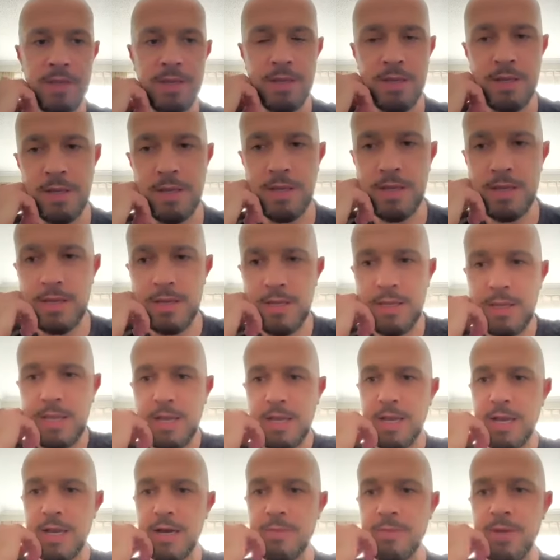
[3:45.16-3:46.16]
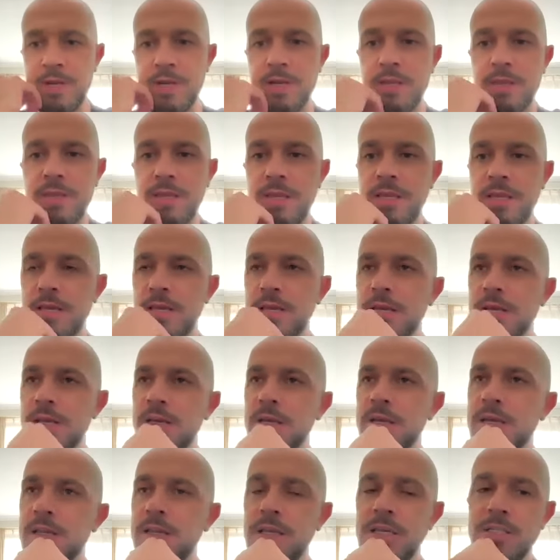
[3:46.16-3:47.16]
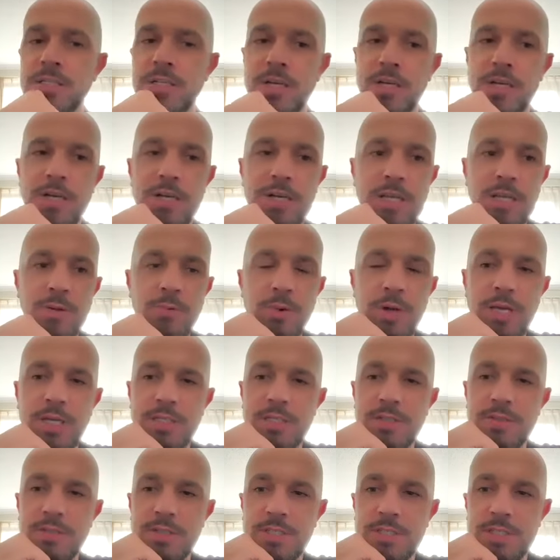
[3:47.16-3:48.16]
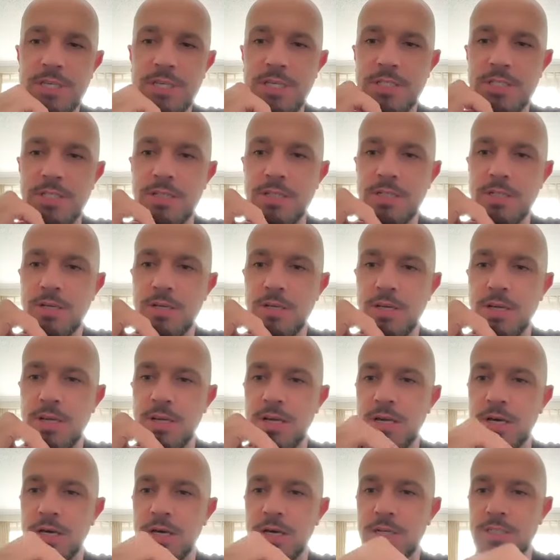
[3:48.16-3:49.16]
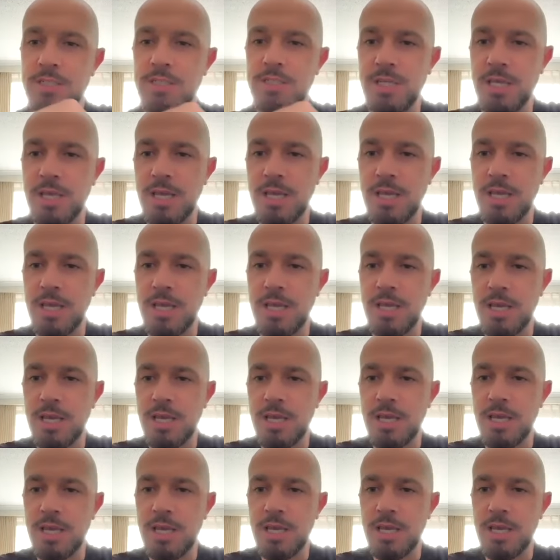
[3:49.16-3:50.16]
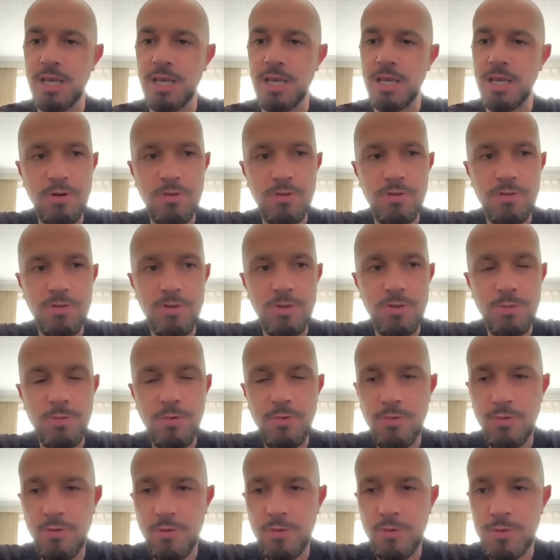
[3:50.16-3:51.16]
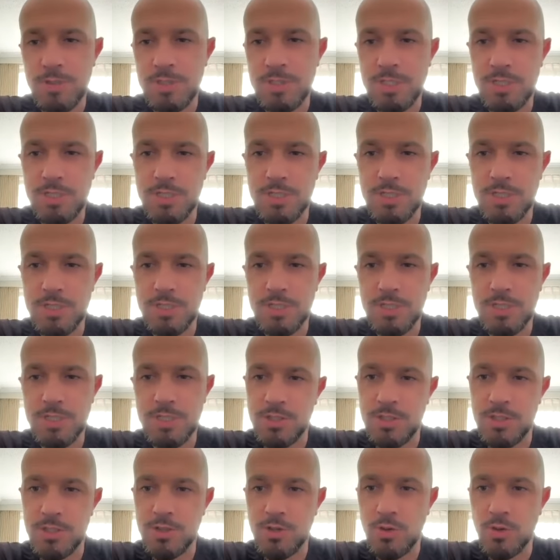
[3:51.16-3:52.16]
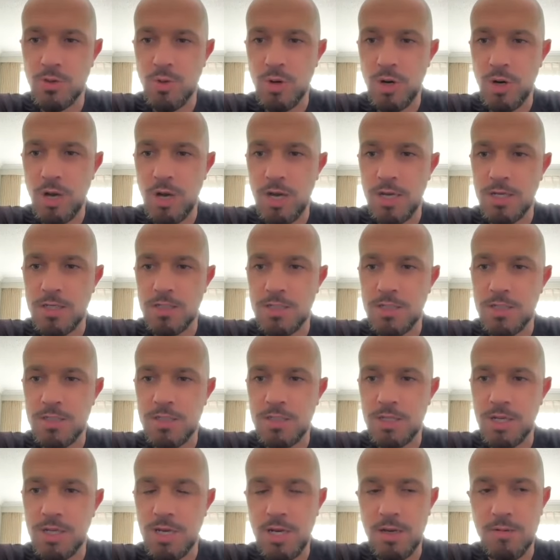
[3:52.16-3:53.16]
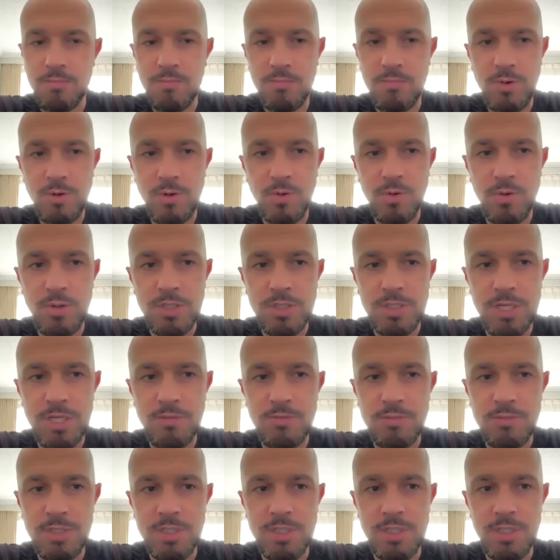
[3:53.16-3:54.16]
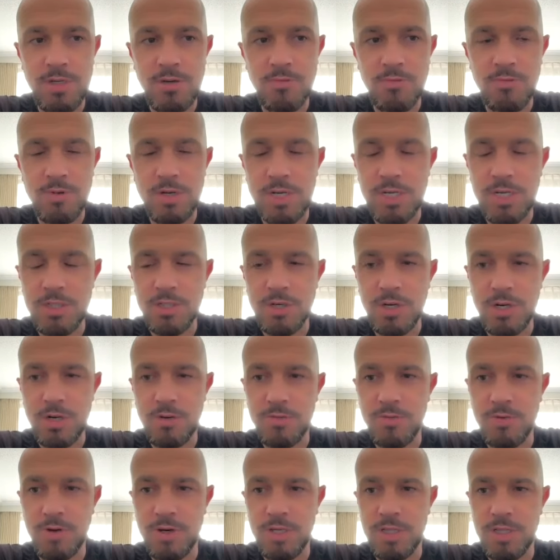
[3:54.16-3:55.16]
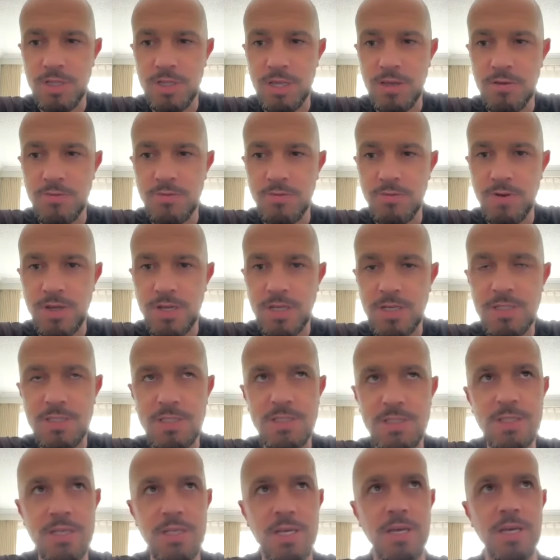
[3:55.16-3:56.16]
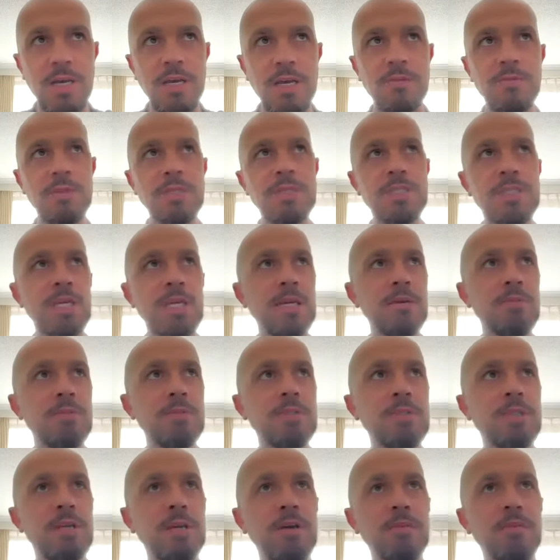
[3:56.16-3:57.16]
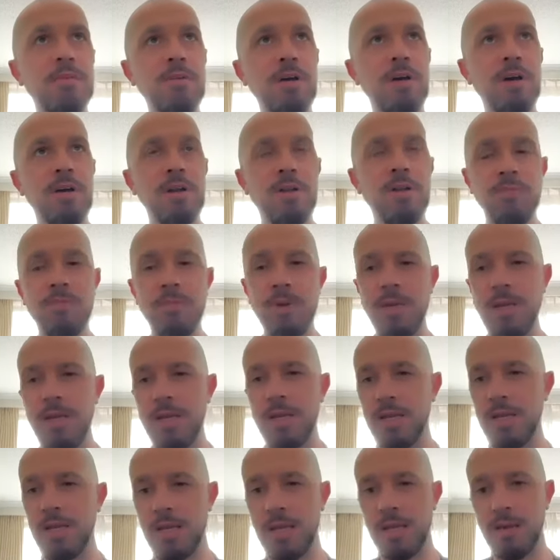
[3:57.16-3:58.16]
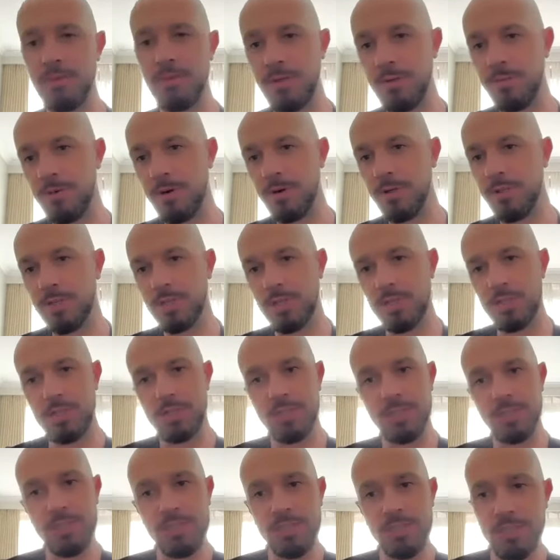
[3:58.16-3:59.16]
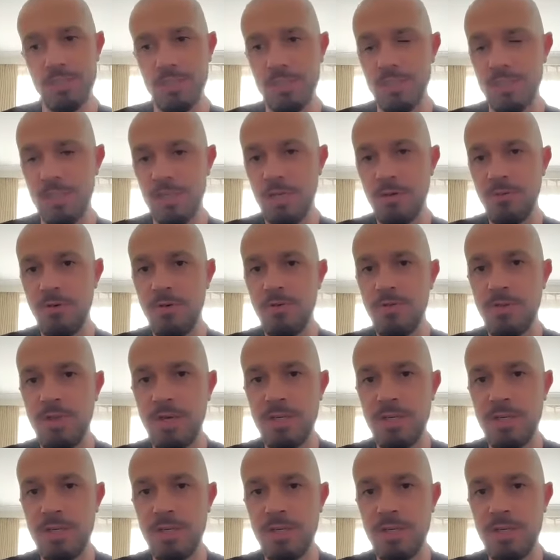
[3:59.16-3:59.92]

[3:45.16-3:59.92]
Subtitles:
Yeah, I mean, I think these early weeks of the season, you can kind of see it in the nature of the performances, the score lines. All the teams are still really trying to find their feet. The teams that have kind of been able to keep the most consistency with their